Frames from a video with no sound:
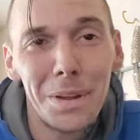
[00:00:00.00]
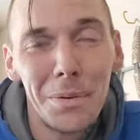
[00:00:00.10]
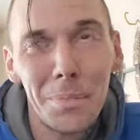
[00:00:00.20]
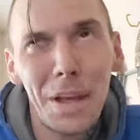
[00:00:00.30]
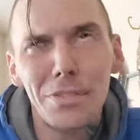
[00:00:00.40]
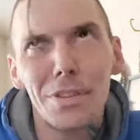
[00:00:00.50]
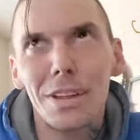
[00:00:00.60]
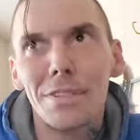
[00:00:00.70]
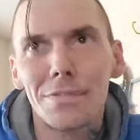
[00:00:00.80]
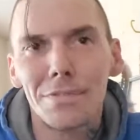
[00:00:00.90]
basically,
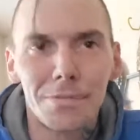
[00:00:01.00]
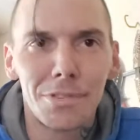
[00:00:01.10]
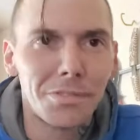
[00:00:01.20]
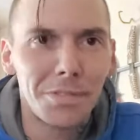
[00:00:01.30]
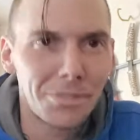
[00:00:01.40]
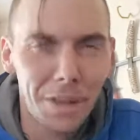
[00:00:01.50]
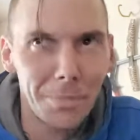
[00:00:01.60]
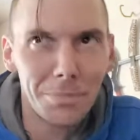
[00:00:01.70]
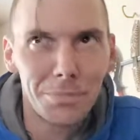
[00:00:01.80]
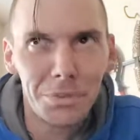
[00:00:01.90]
it's just the
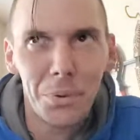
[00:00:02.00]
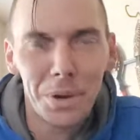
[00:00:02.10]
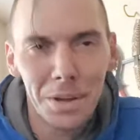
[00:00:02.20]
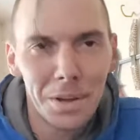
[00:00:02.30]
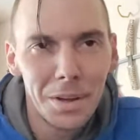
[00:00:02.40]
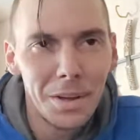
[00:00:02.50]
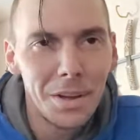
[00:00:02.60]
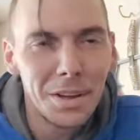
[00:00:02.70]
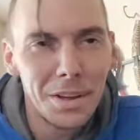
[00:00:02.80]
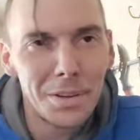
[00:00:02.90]
same story
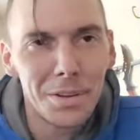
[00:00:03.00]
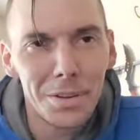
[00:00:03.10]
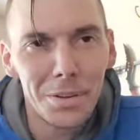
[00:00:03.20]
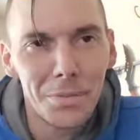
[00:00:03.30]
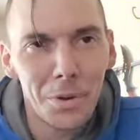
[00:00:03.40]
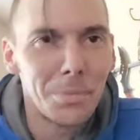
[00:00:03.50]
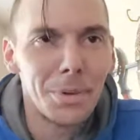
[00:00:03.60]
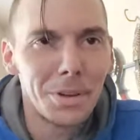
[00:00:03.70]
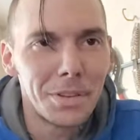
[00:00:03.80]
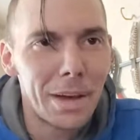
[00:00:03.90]
you've heard a
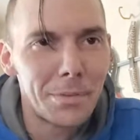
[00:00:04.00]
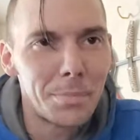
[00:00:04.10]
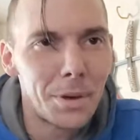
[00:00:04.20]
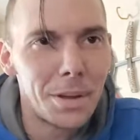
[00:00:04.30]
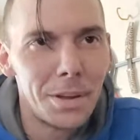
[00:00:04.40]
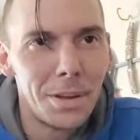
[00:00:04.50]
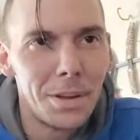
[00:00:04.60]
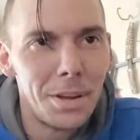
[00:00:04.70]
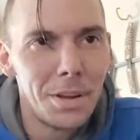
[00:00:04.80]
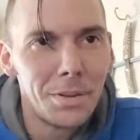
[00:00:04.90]
million times, but
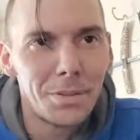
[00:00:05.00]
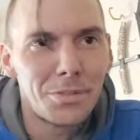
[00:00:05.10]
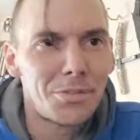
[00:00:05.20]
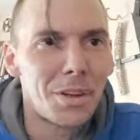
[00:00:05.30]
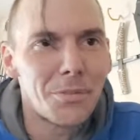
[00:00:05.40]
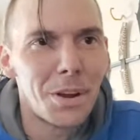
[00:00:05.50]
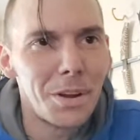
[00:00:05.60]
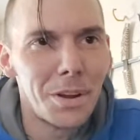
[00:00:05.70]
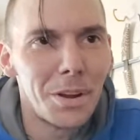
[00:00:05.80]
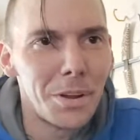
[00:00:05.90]
it's different
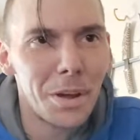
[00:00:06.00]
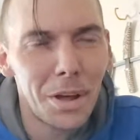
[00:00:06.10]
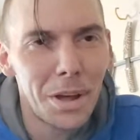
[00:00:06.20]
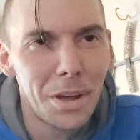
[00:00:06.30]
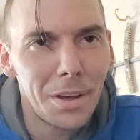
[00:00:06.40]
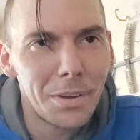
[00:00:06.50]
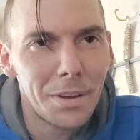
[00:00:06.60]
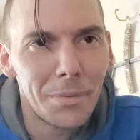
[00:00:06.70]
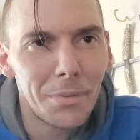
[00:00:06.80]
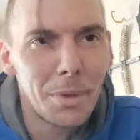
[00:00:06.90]

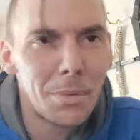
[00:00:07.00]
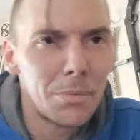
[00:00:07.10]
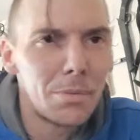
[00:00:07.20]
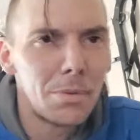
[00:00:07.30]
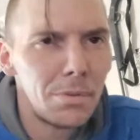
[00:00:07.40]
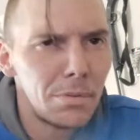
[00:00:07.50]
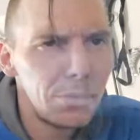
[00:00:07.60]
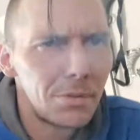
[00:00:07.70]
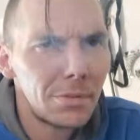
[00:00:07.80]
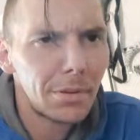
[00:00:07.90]
coming from him.
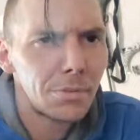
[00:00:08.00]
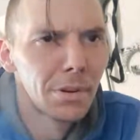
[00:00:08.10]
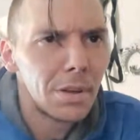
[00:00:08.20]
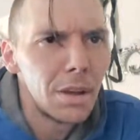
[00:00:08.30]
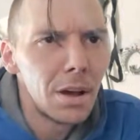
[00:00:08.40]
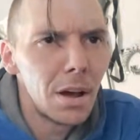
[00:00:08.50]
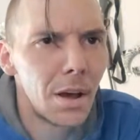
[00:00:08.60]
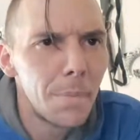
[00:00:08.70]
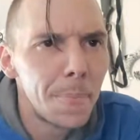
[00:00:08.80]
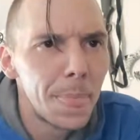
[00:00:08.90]
Who's, I'm sorry.
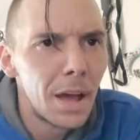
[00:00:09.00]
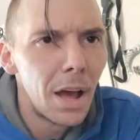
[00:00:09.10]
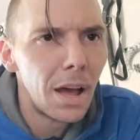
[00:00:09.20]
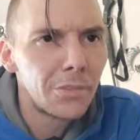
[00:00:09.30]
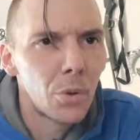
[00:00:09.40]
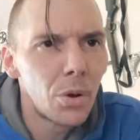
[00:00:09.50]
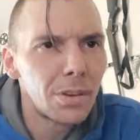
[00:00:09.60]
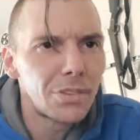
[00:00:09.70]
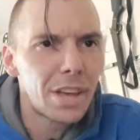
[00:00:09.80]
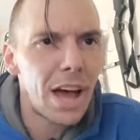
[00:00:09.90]
Azora
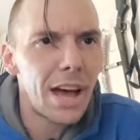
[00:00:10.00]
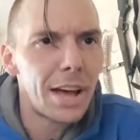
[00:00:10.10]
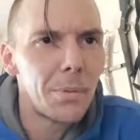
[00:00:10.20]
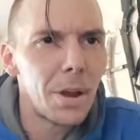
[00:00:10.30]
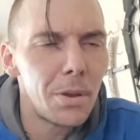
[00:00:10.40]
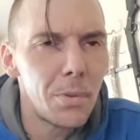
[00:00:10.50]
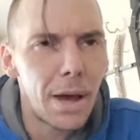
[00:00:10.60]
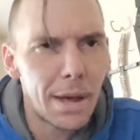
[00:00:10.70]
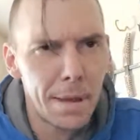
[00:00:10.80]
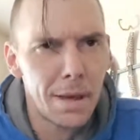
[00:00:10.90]
Sky, where are you
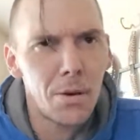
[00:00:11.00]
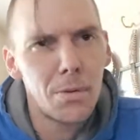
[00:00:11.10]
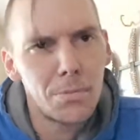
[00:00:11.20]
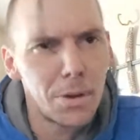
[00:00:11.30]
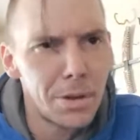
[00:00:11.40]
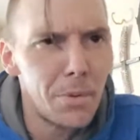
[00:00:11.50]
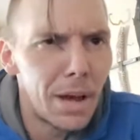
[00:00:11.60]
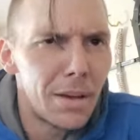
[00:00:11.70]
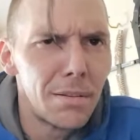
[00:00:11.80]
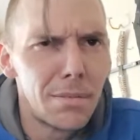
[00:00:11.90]
at? I'm at home. Where are you at?